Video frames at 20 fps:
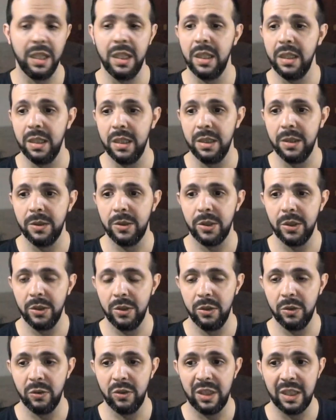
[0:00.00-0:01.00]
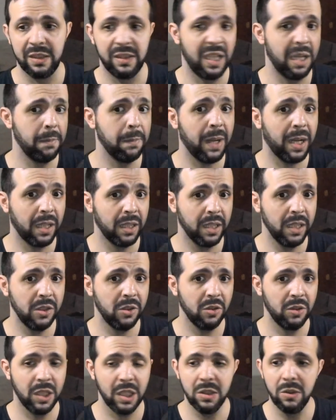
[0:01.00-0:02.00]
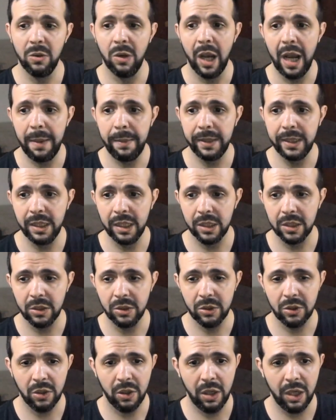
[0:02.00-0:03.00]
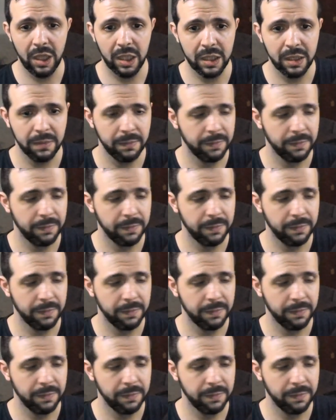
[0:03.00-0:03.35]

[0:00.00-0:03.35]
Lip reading: introduce the same validation that you have in the controller.